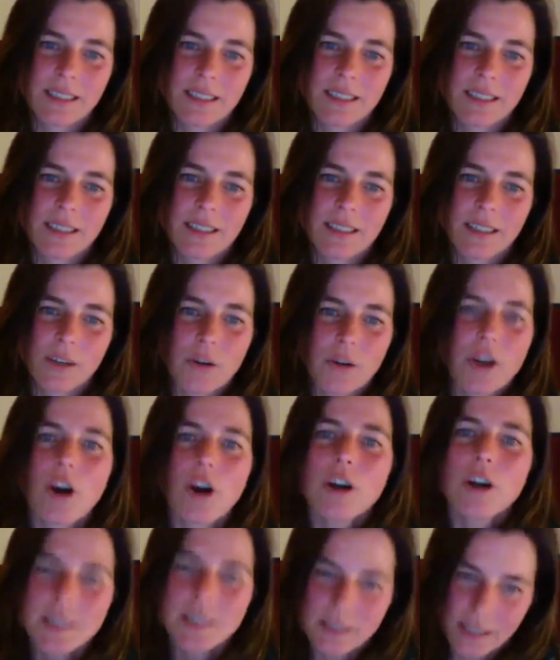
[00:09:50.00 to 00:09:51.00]
We only
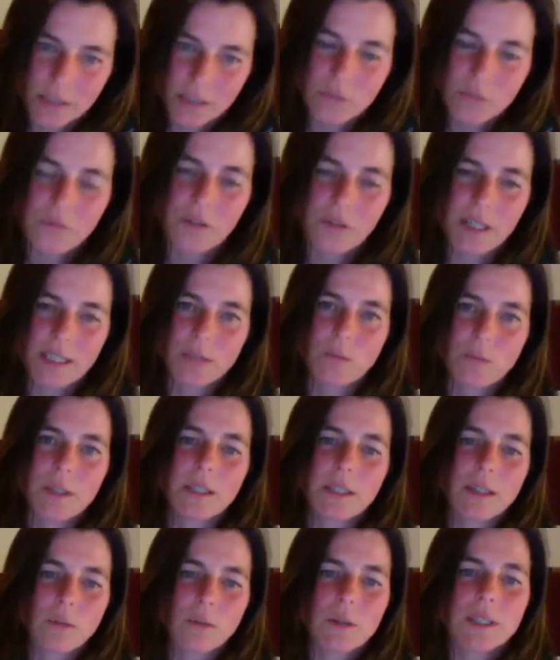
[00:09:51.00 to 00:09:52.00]
start to feel it when
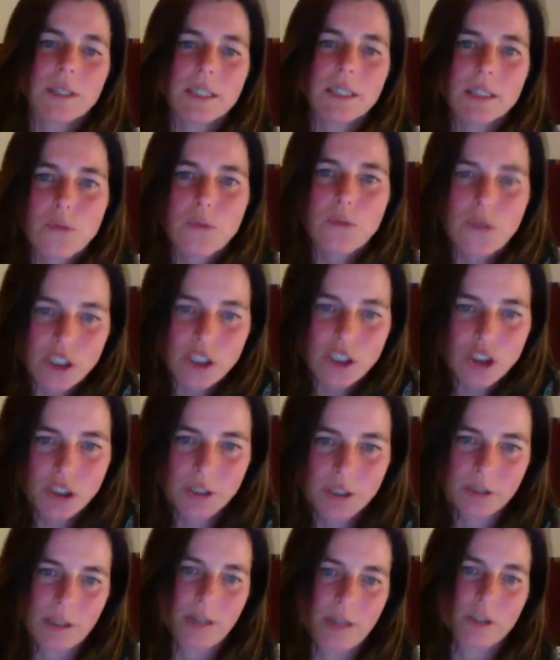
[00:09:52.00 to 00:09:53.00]
it reached
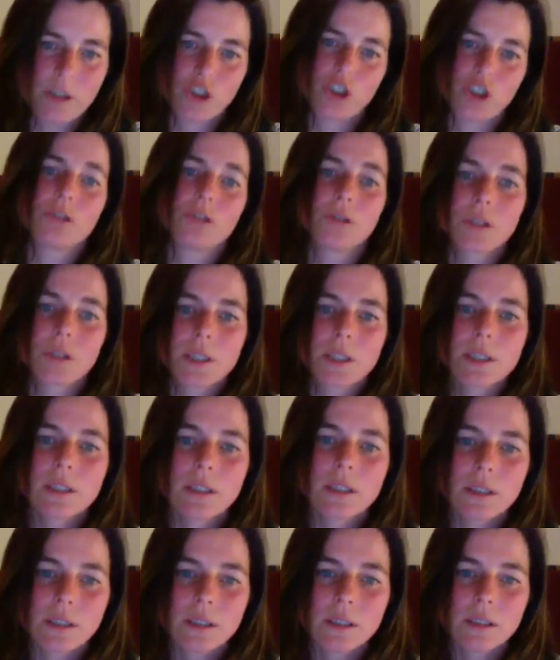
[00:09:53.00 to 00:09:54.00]
our shores,
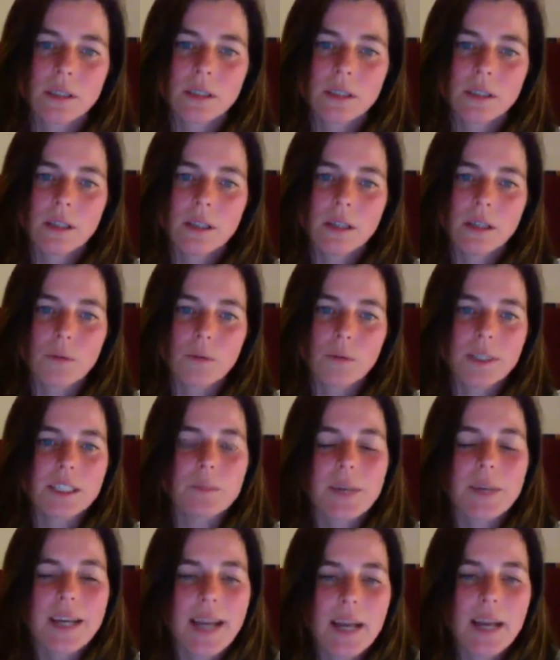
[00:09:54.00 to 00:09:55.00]
when it
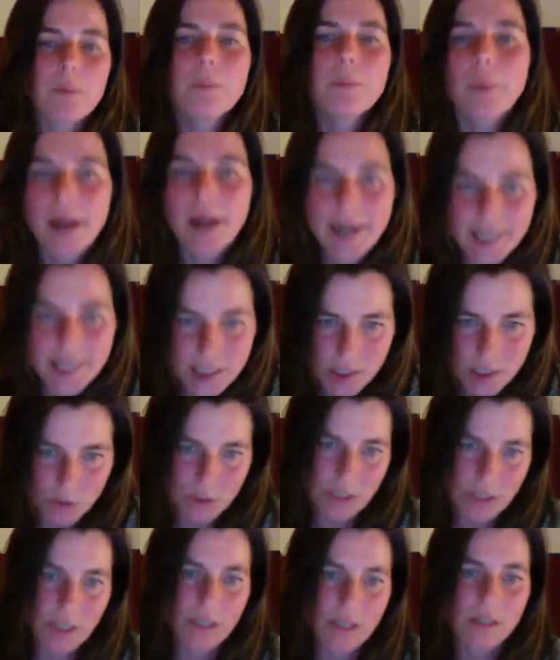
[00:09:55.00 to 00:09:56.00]
became
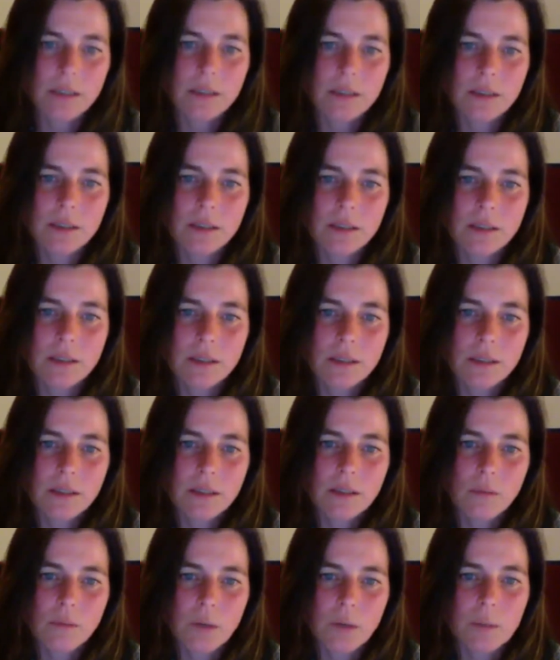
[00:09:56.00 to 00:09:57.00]
personal,
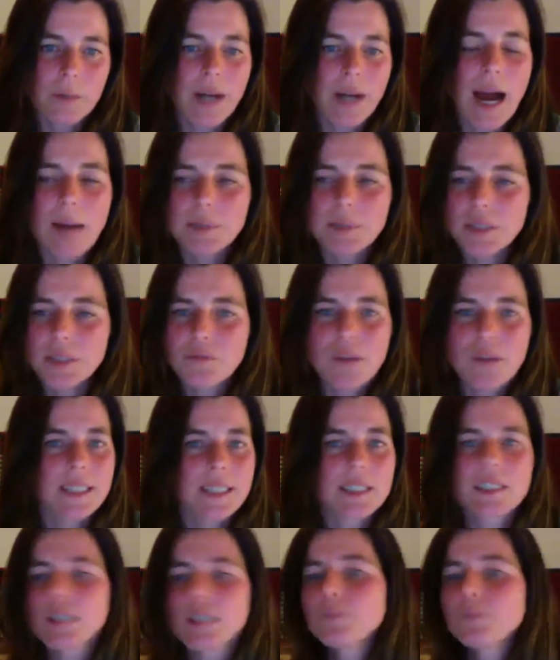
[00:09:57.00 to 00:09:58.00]
when perhaps affected
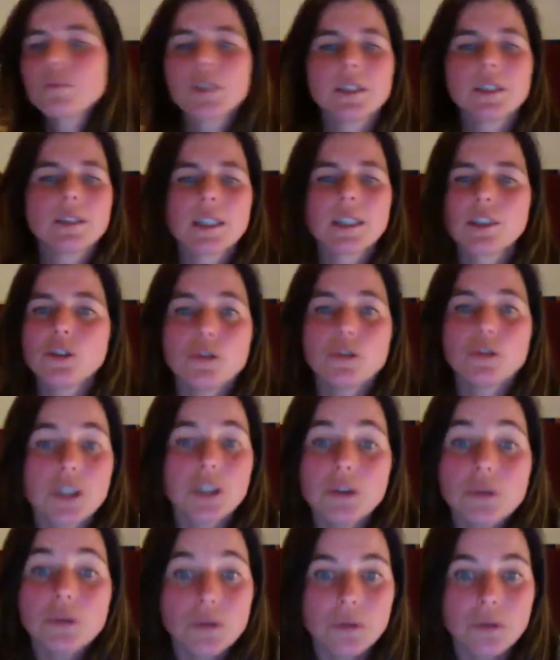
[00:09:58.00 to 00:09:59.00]
somebody that you
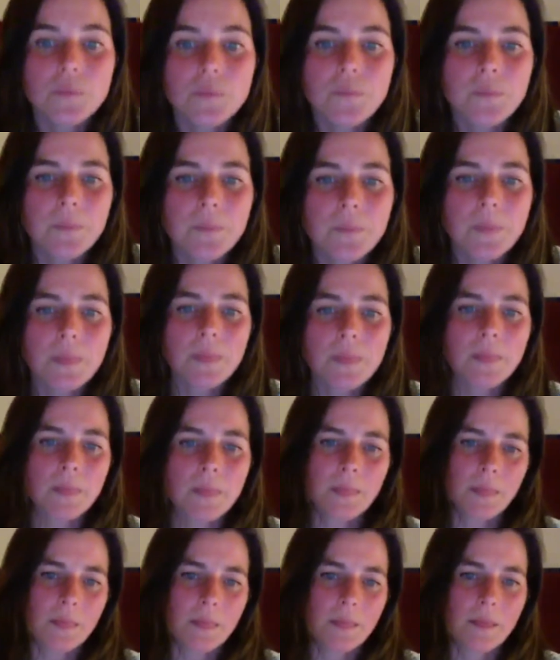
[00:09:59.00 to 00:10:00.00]
knew.
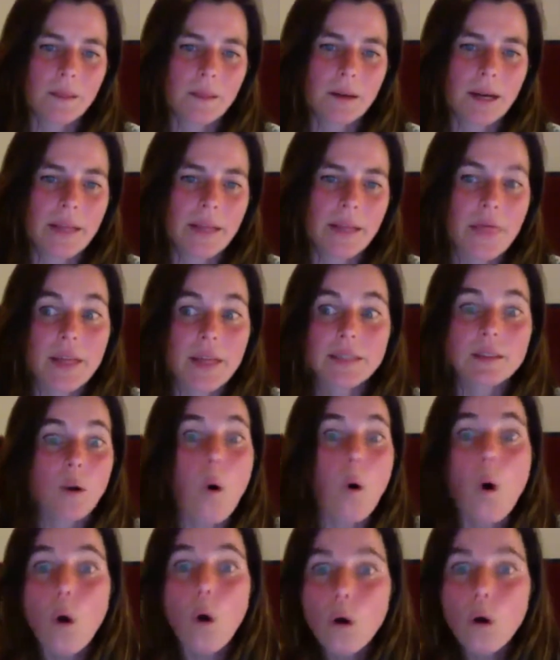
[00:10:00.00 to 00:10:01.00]
And then the
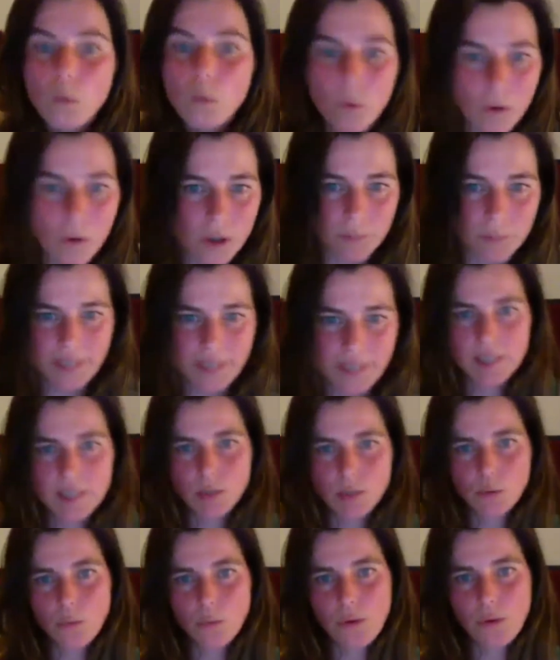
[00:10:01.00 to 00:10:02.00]
whole world begins to
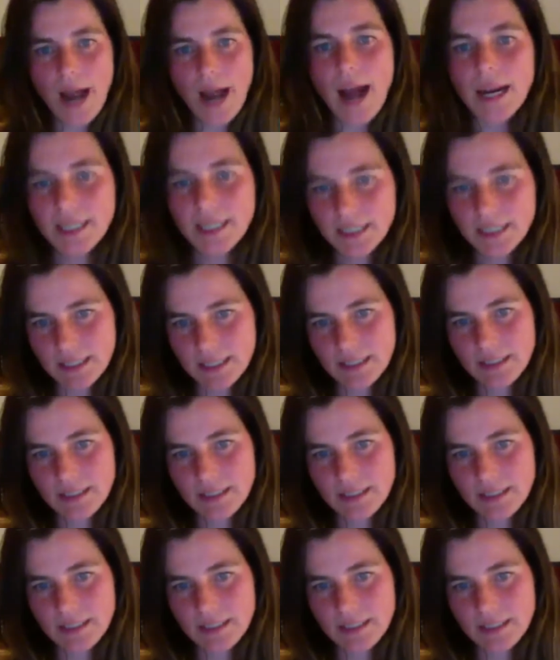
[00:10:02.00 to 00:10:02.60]
react.